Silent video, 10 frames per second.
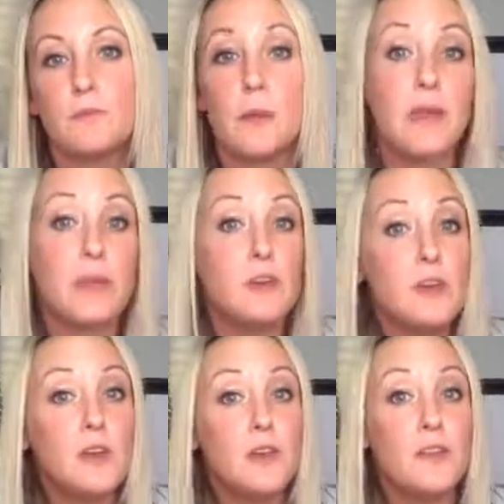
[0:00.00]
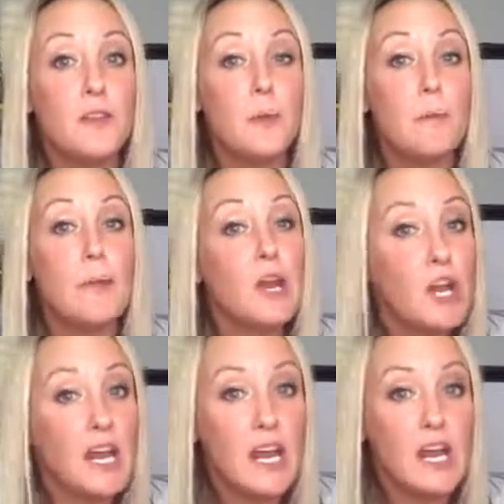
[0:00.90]
But maybe the
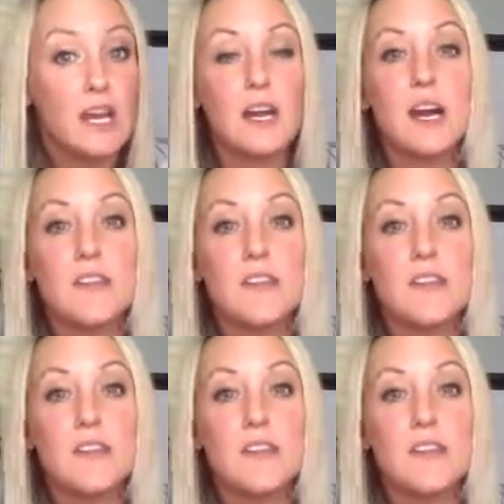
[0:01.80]
marinade